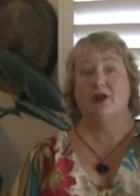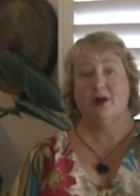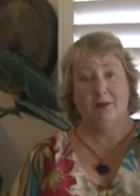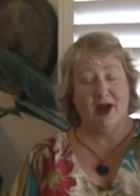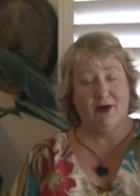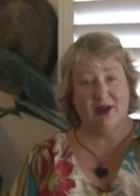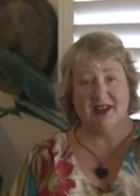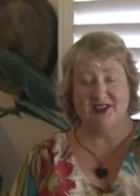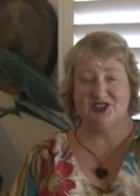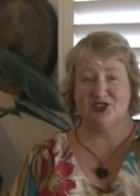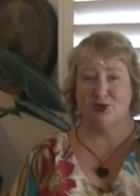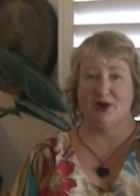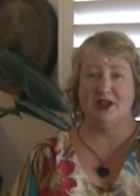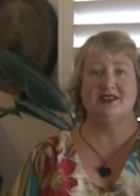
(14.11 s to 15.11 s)
My Reckless
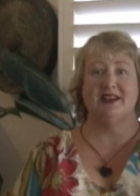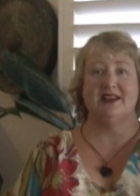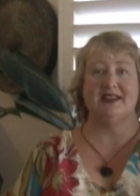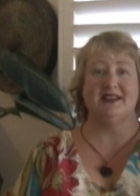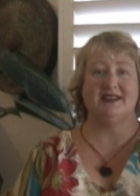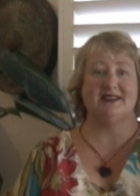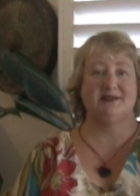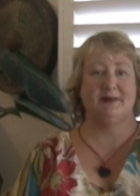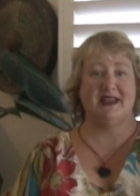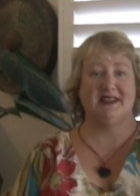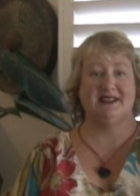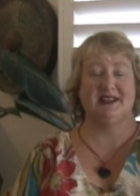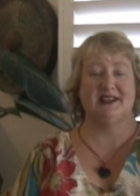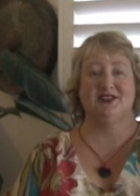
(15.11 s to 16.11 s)
Surrender is
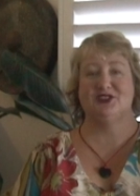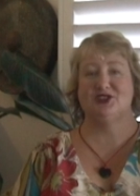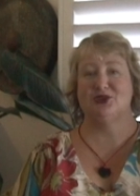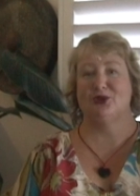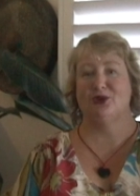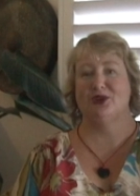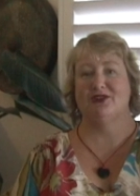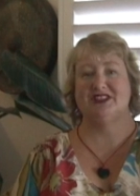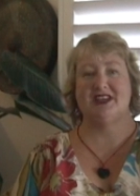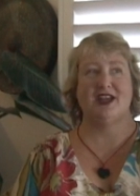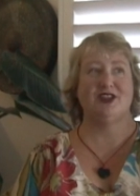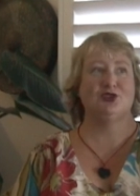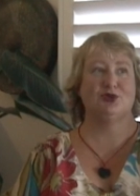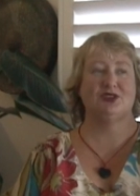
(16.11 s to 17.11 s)
basically the story of a
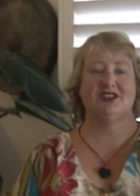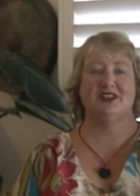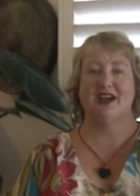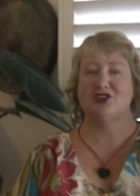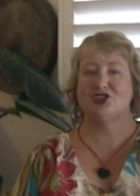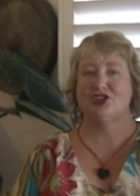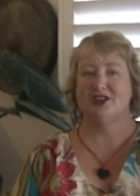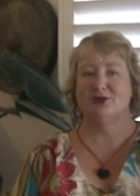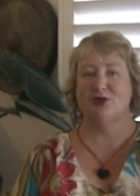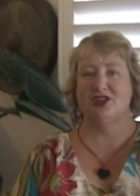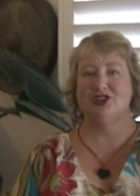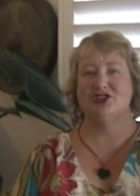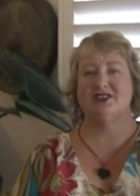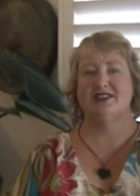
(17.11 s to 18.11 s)
dangerous seduction in
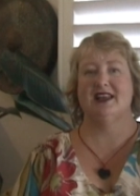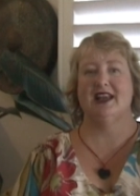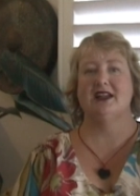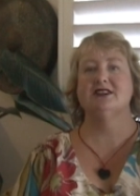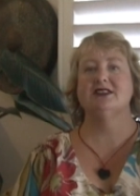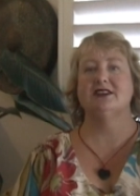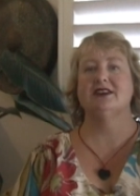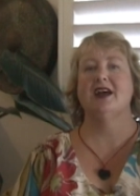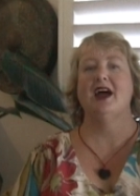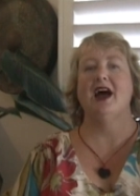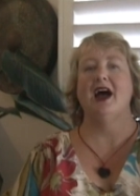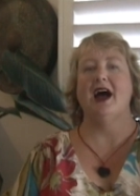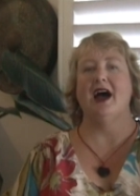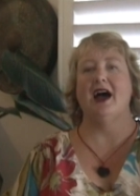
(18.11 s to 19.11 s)
Regency, London.
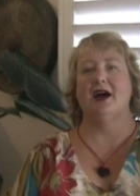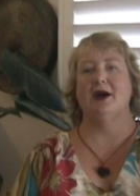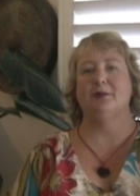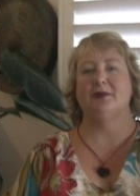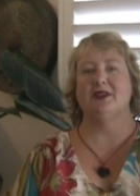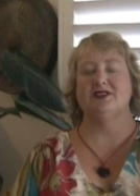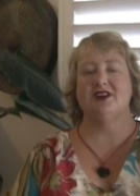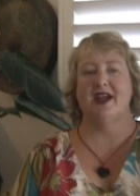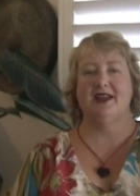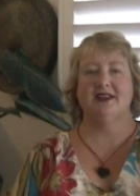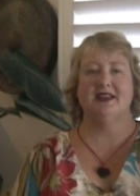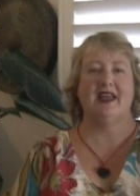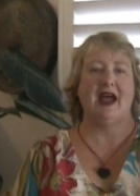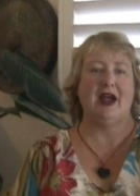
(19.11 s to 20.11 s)

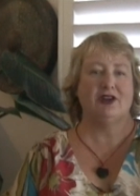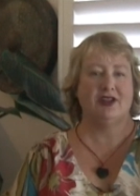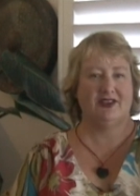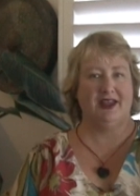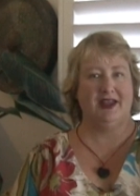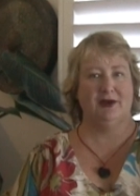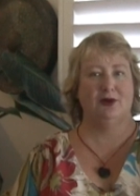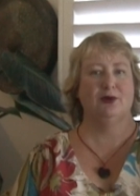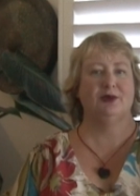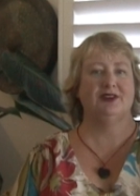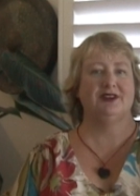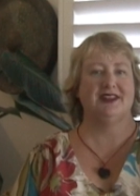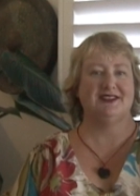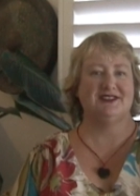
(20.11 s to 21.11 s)
Diana Carrick, the
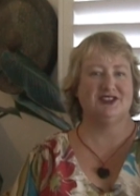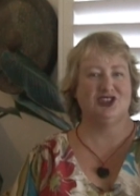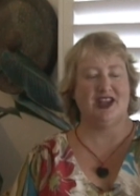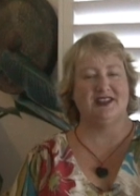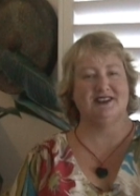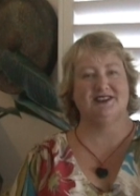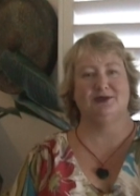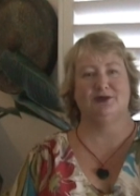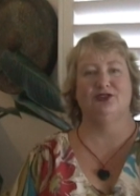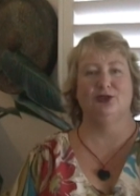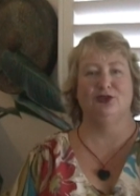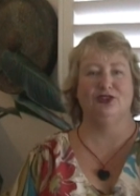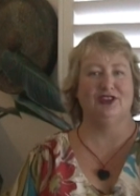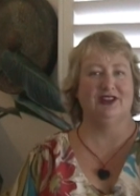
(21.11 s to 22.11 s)
heroine, gets a chance to
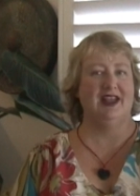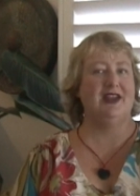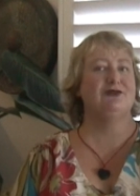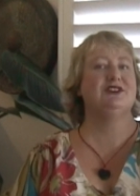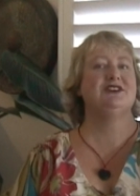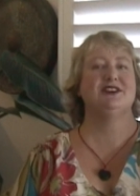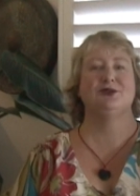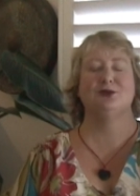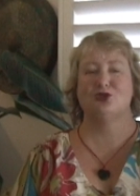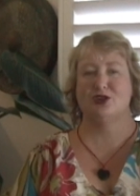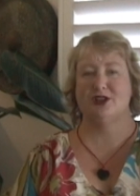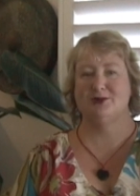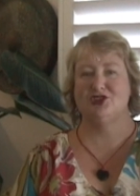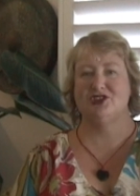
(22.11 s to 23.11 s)
fulfil every single
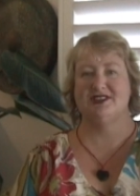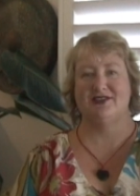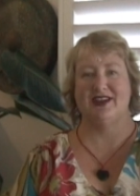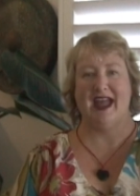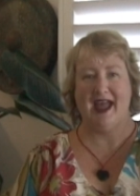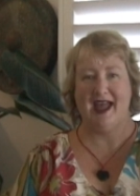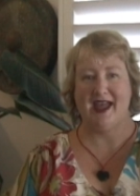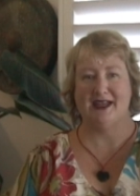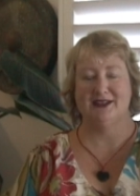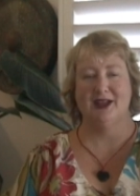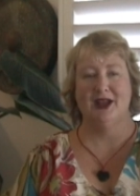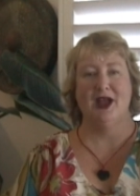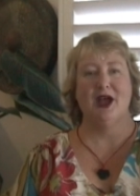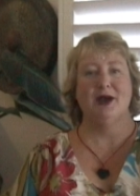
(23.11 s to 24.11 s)
dream she's ever had,
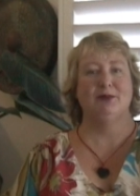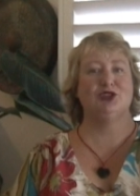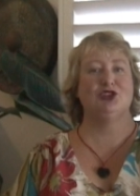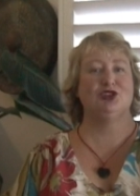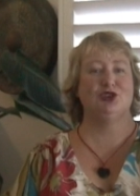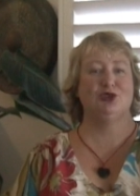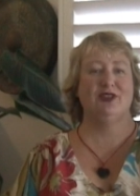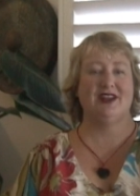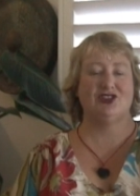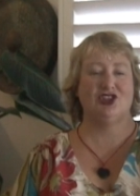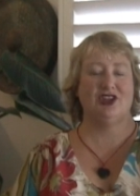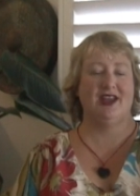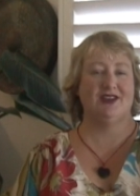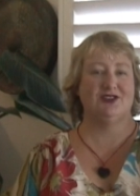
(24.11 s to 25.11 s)
but to do that
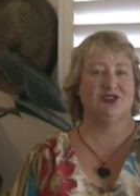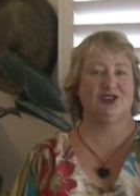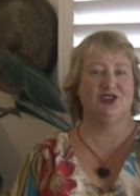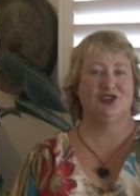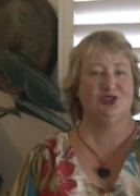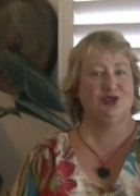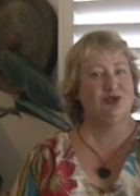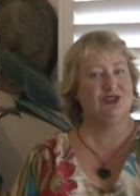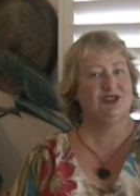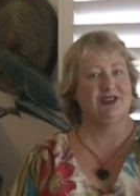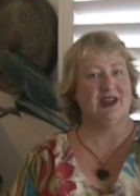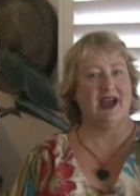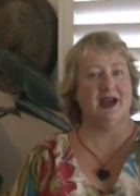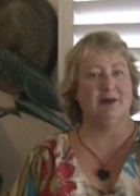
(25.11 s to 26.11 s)
she has to
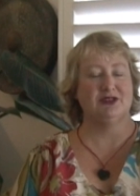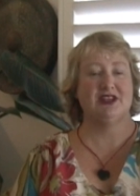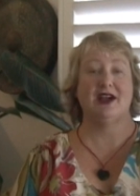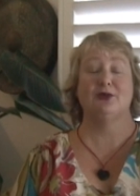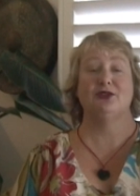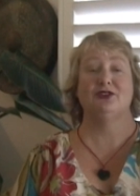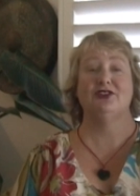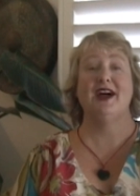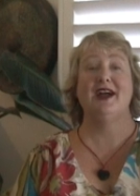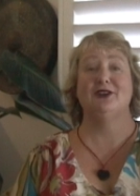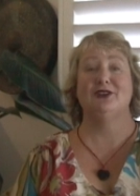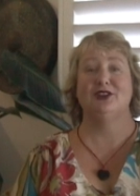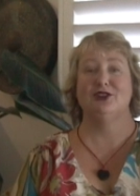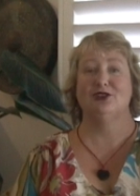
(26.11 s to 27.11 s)
seduce Tarquin
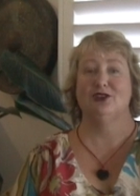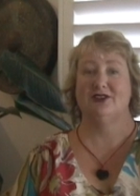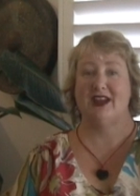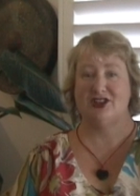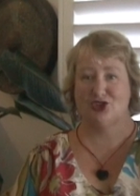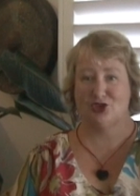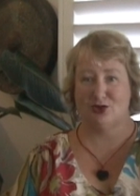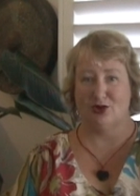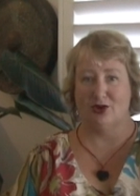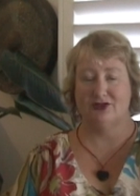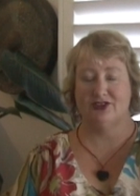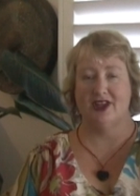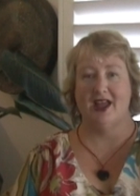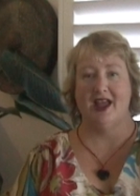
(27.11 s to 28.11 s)
Vale, the Earl of
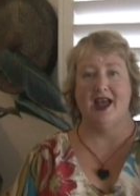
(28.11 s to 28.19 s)
Ashcroft,